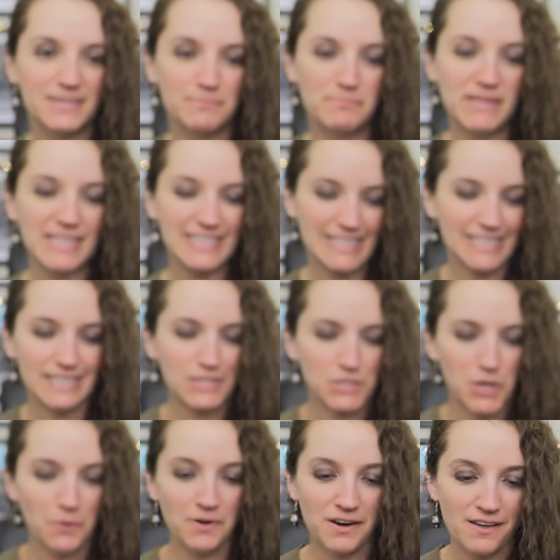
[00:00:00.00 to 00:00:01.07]
business
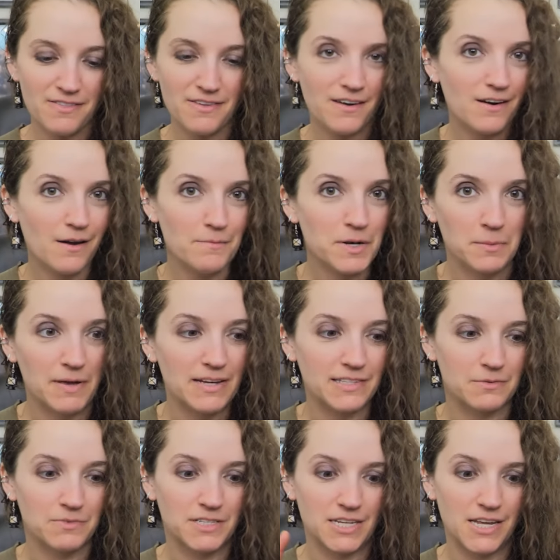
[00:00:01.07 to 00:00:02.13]
going on there. I'm gonna make
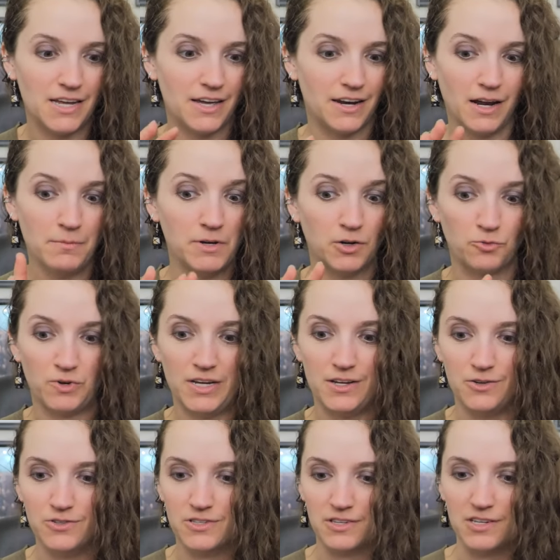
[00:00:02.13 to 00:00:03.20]
some tea and I'm gonna
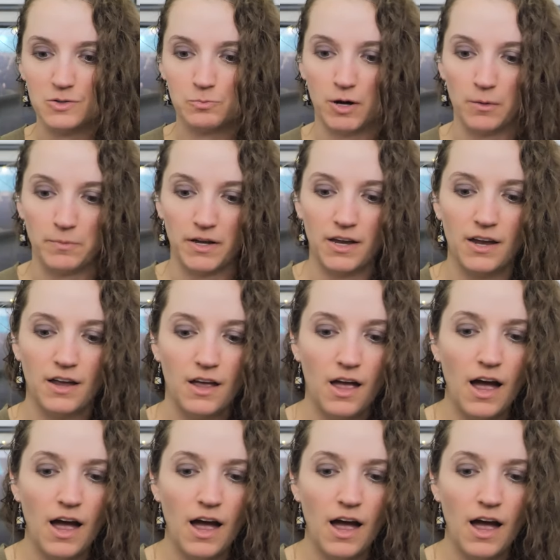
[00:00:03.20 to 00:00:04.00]
reuse this puppy.